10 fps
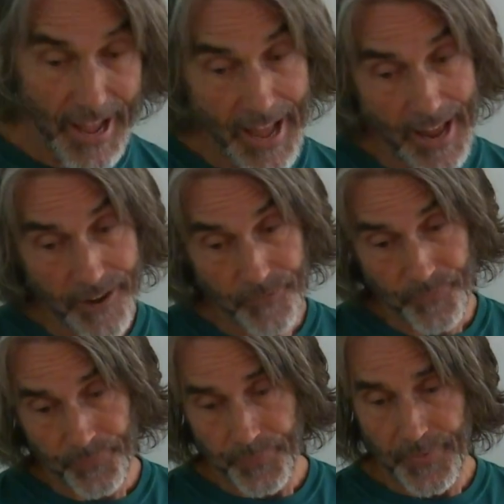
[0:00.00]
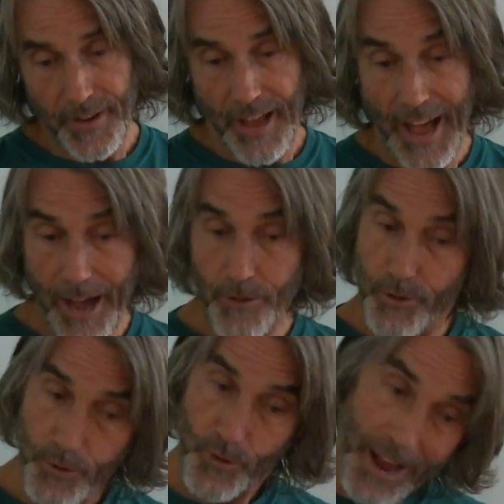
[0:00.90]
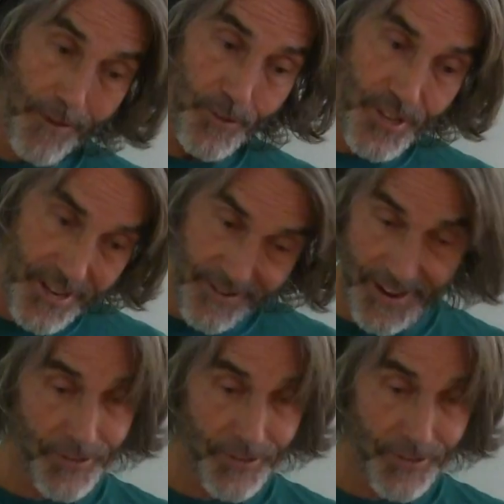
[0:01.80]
and how you travel here